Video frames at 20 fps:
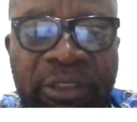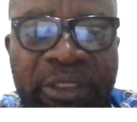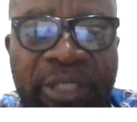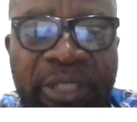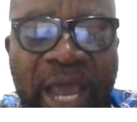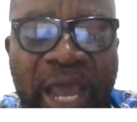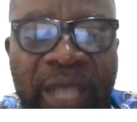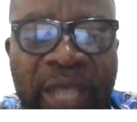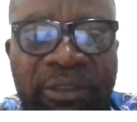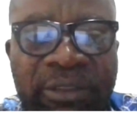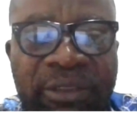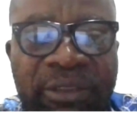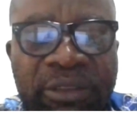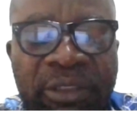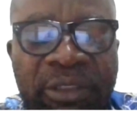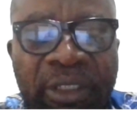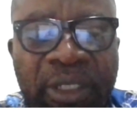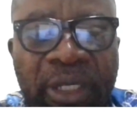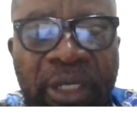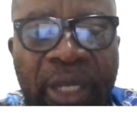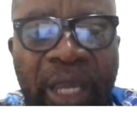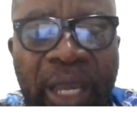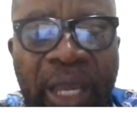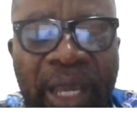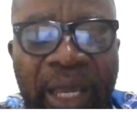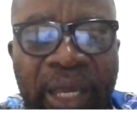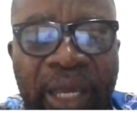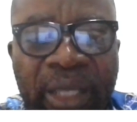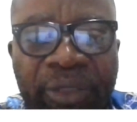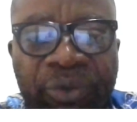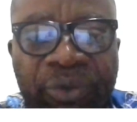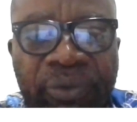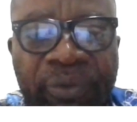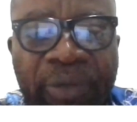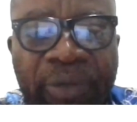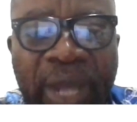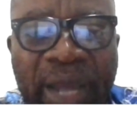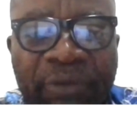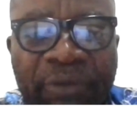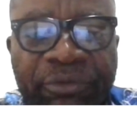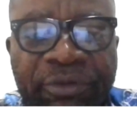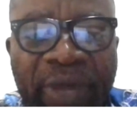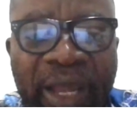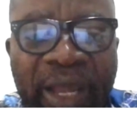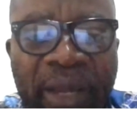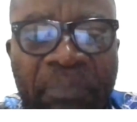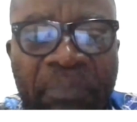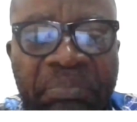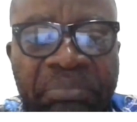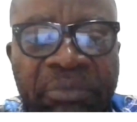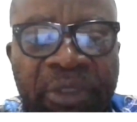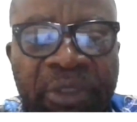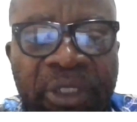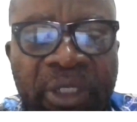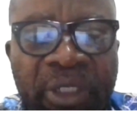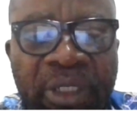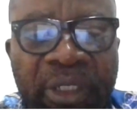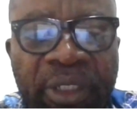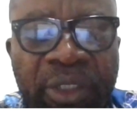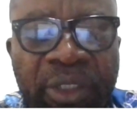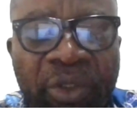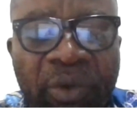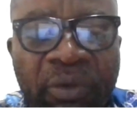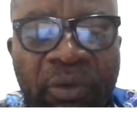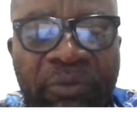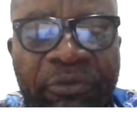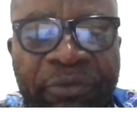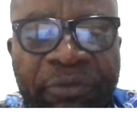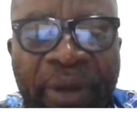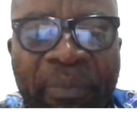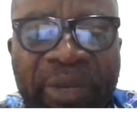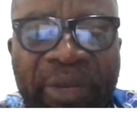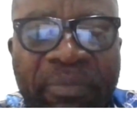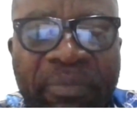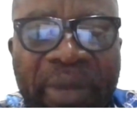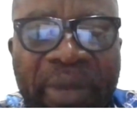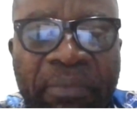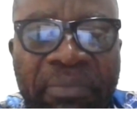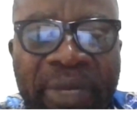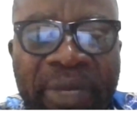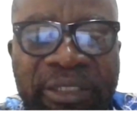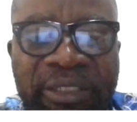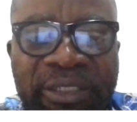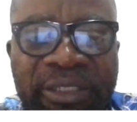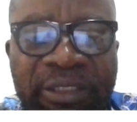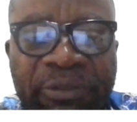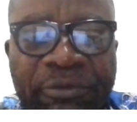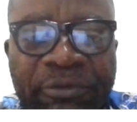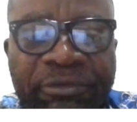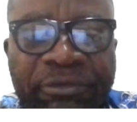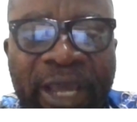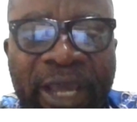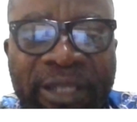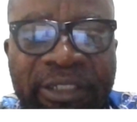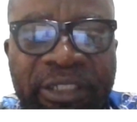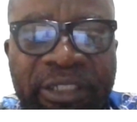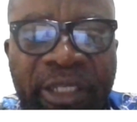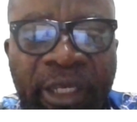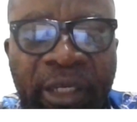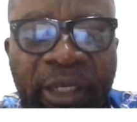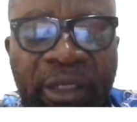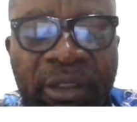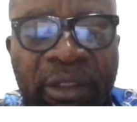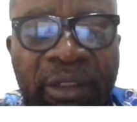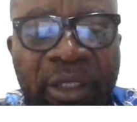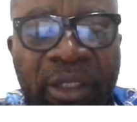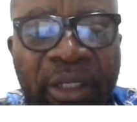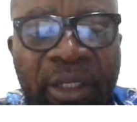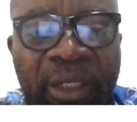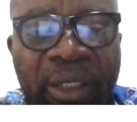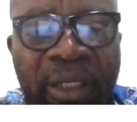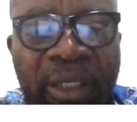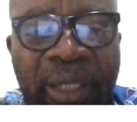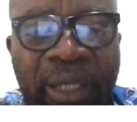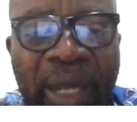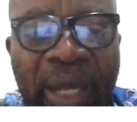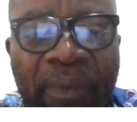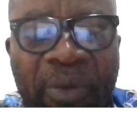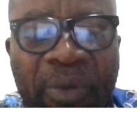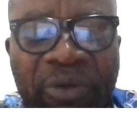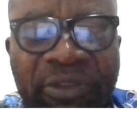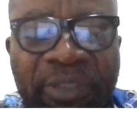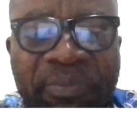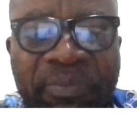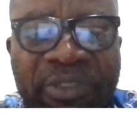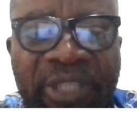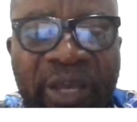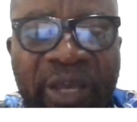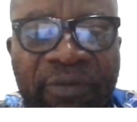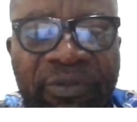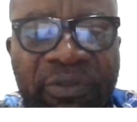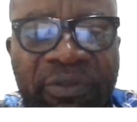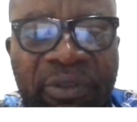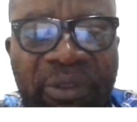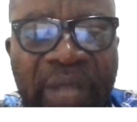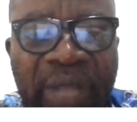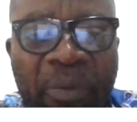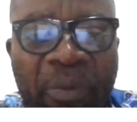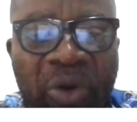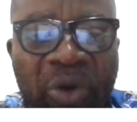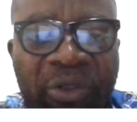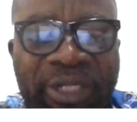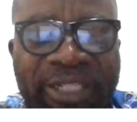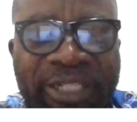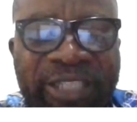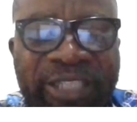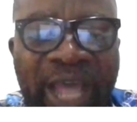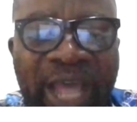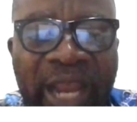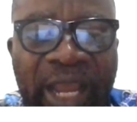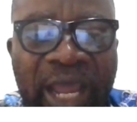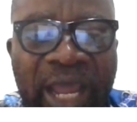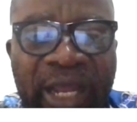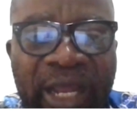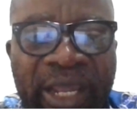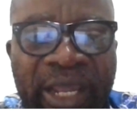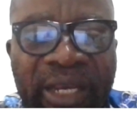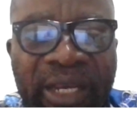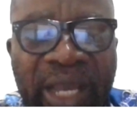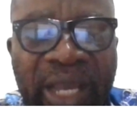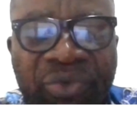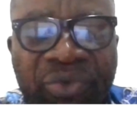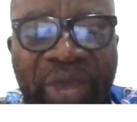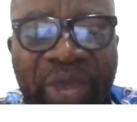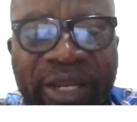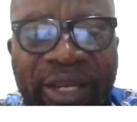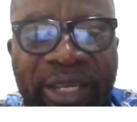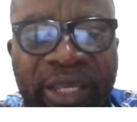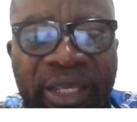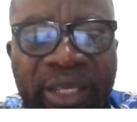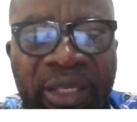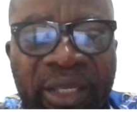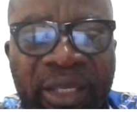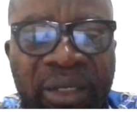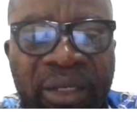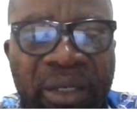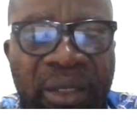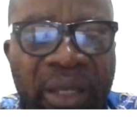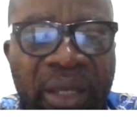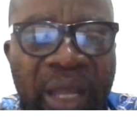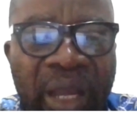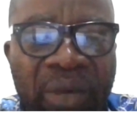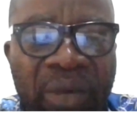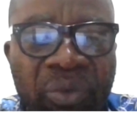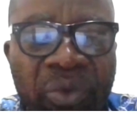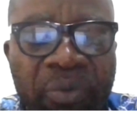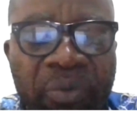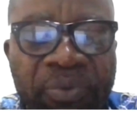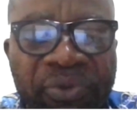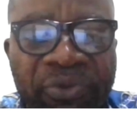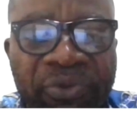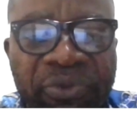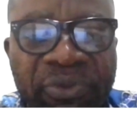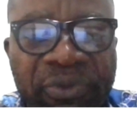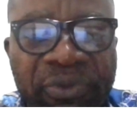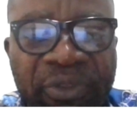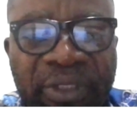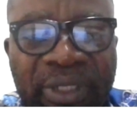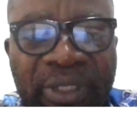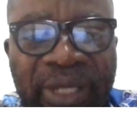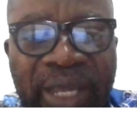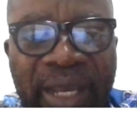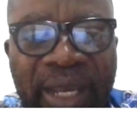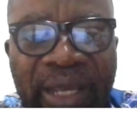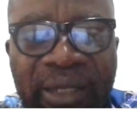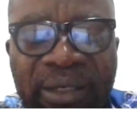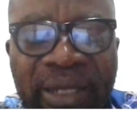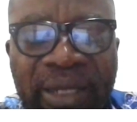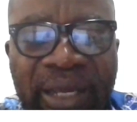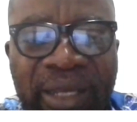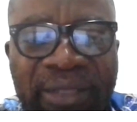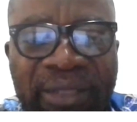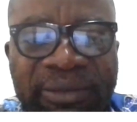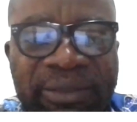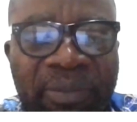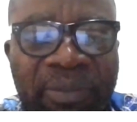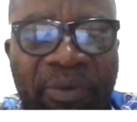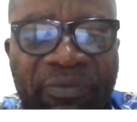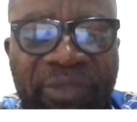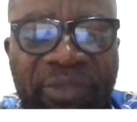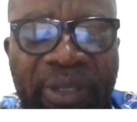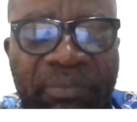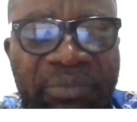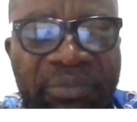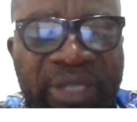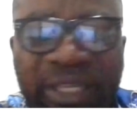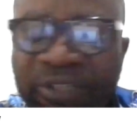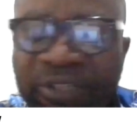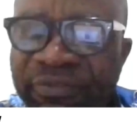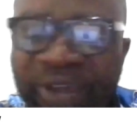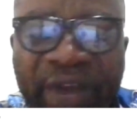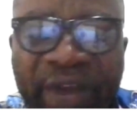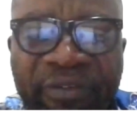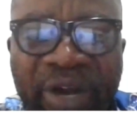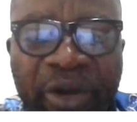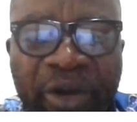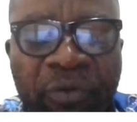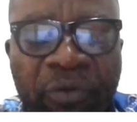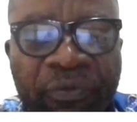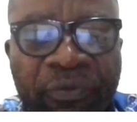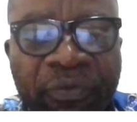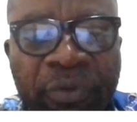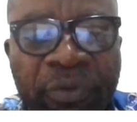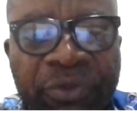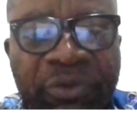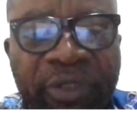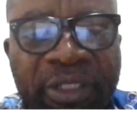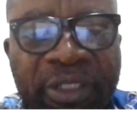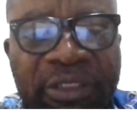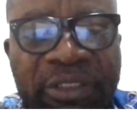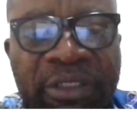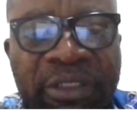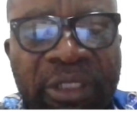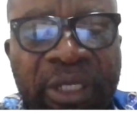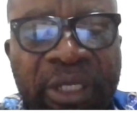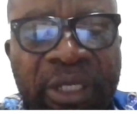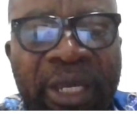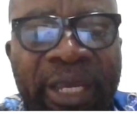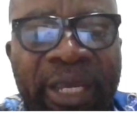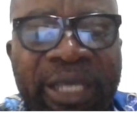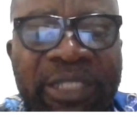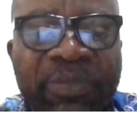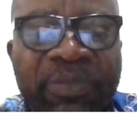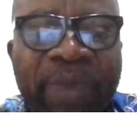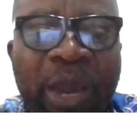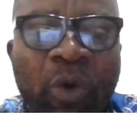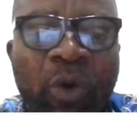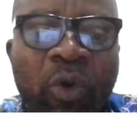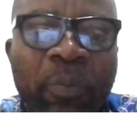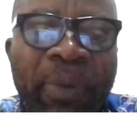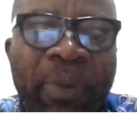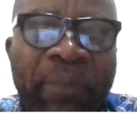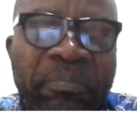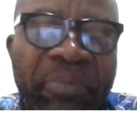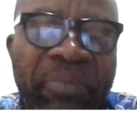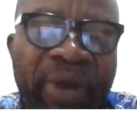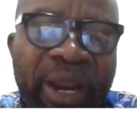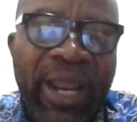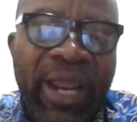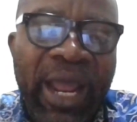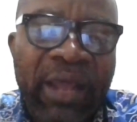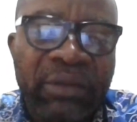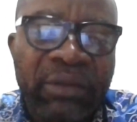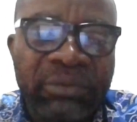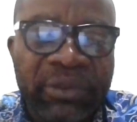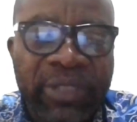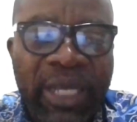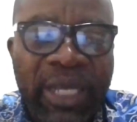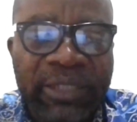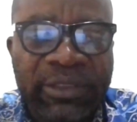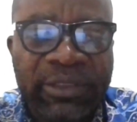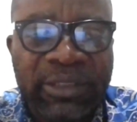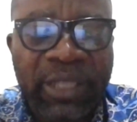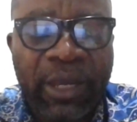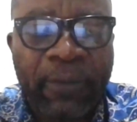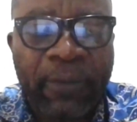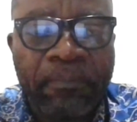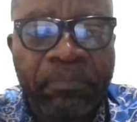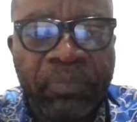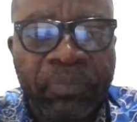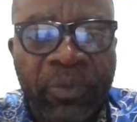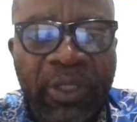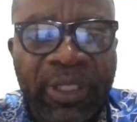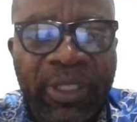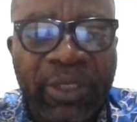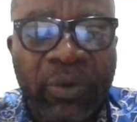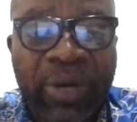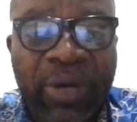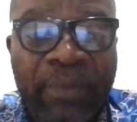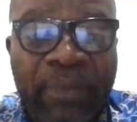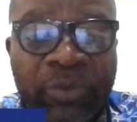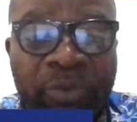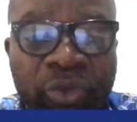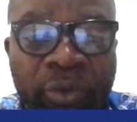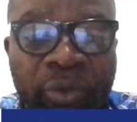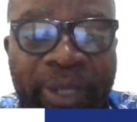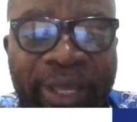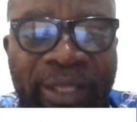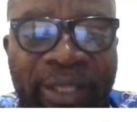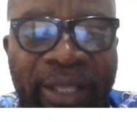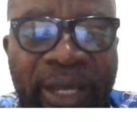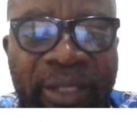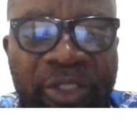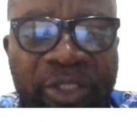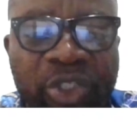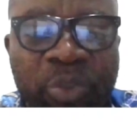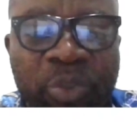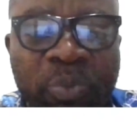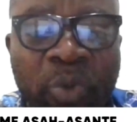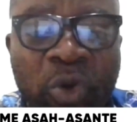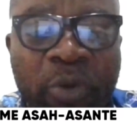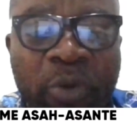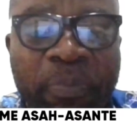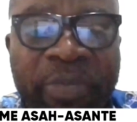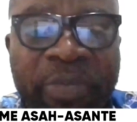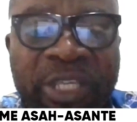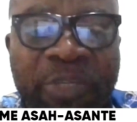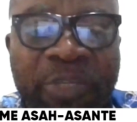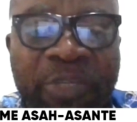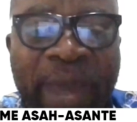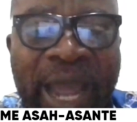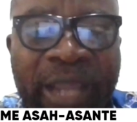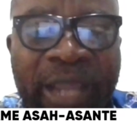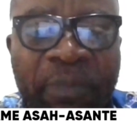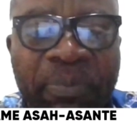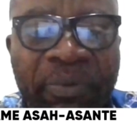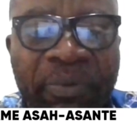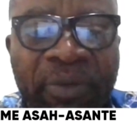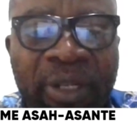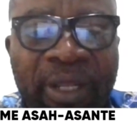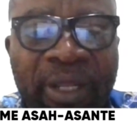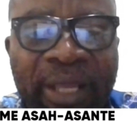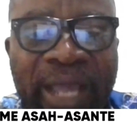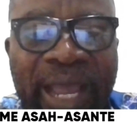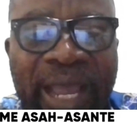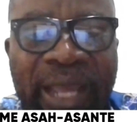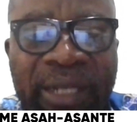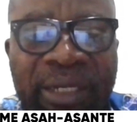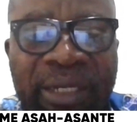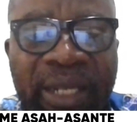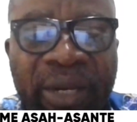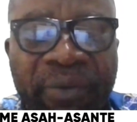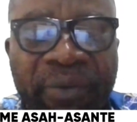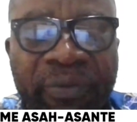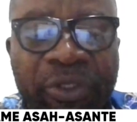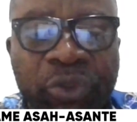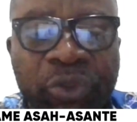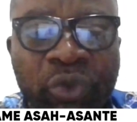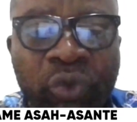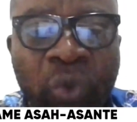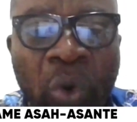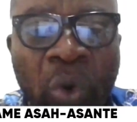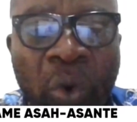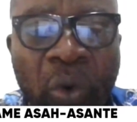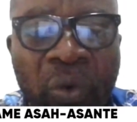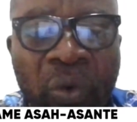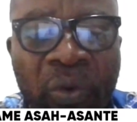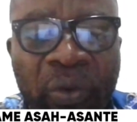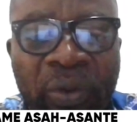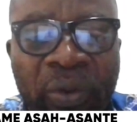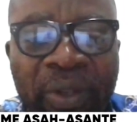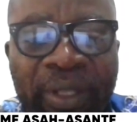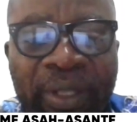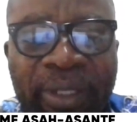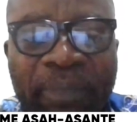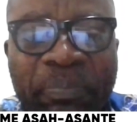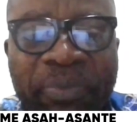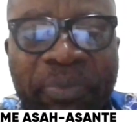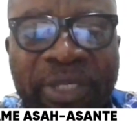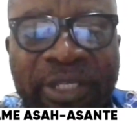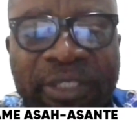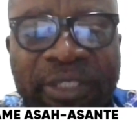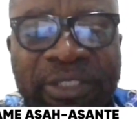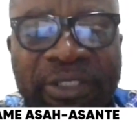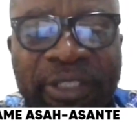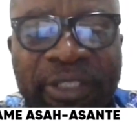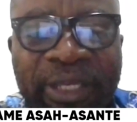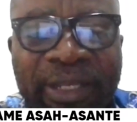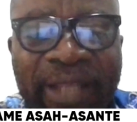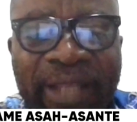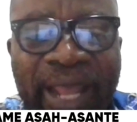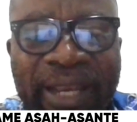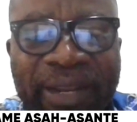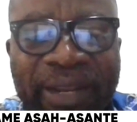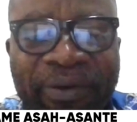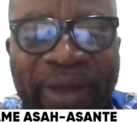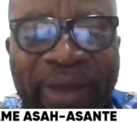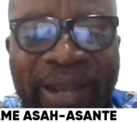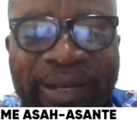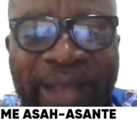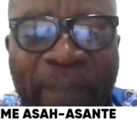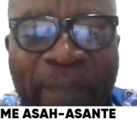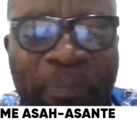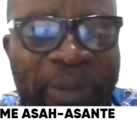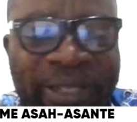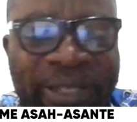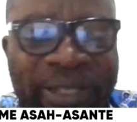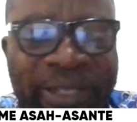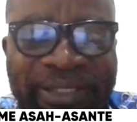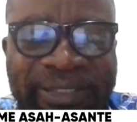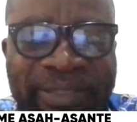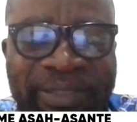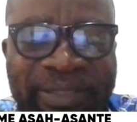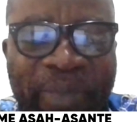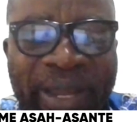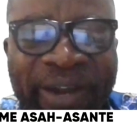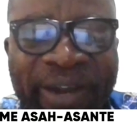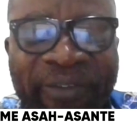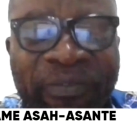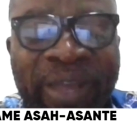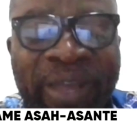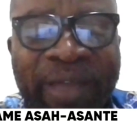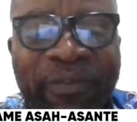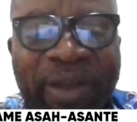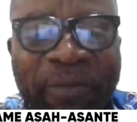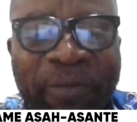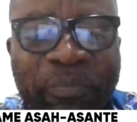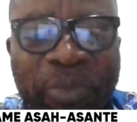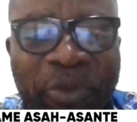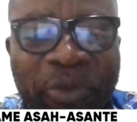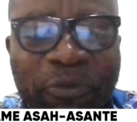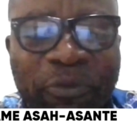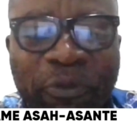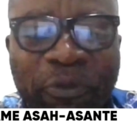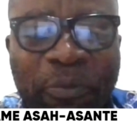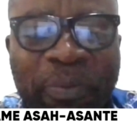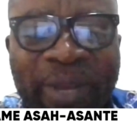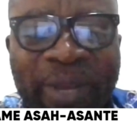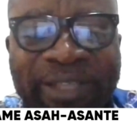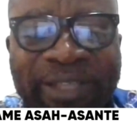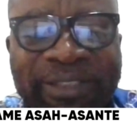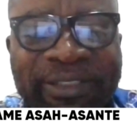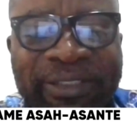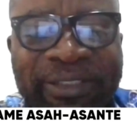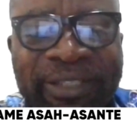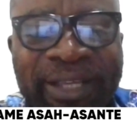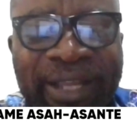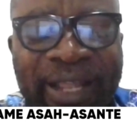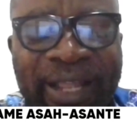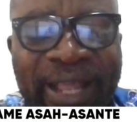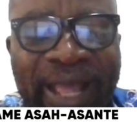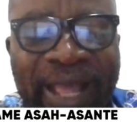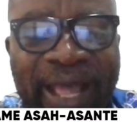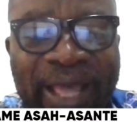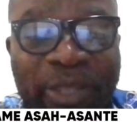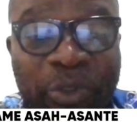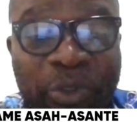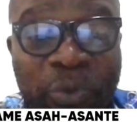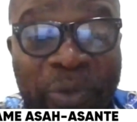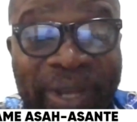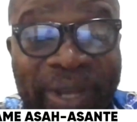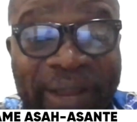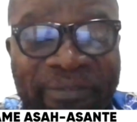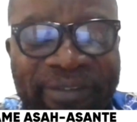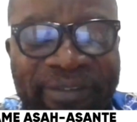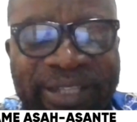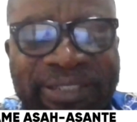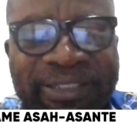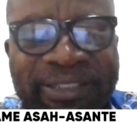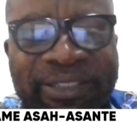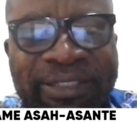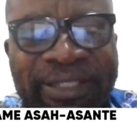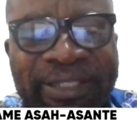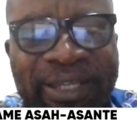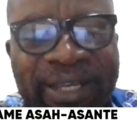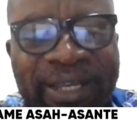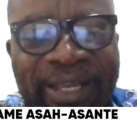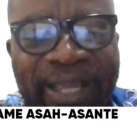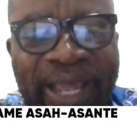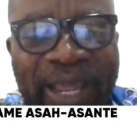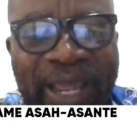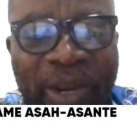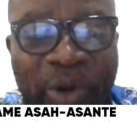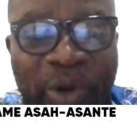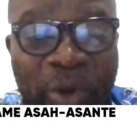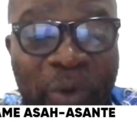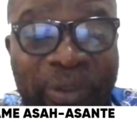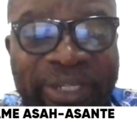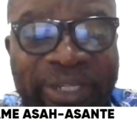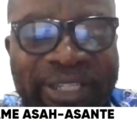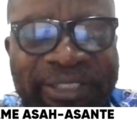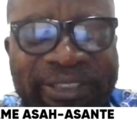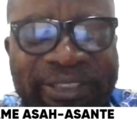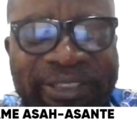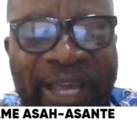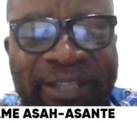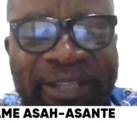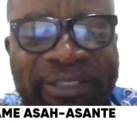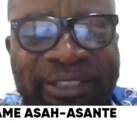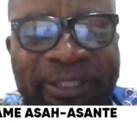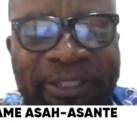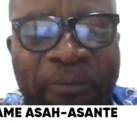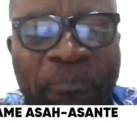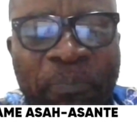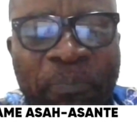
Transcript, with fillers: that uh, you have, um, you know, family members fighting uh, among themselves, among the Chala and Achadi uh, groups, and uh, some of them. It's very, very unfortunate. It's my hope and prayer that um, they'll come together, smoke peace pipe, and then restore the peace in that area. That place is a very, a very beautiful place. Uh, you will love it. Uh, long distance,